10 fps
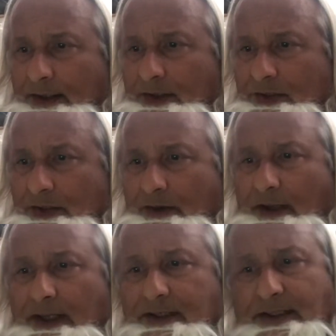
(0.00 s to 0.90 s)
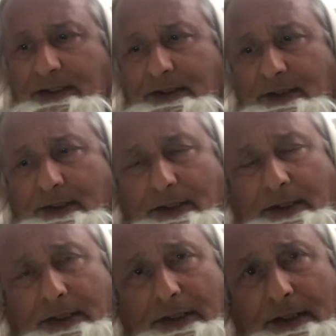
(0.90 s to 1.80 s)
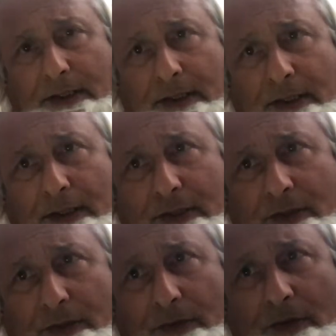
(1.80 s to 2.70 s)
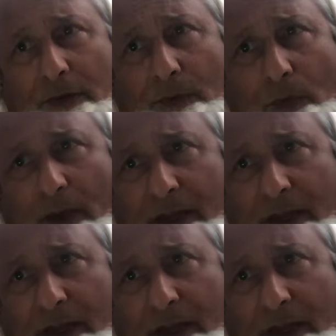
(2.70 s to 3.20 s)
So I said, so where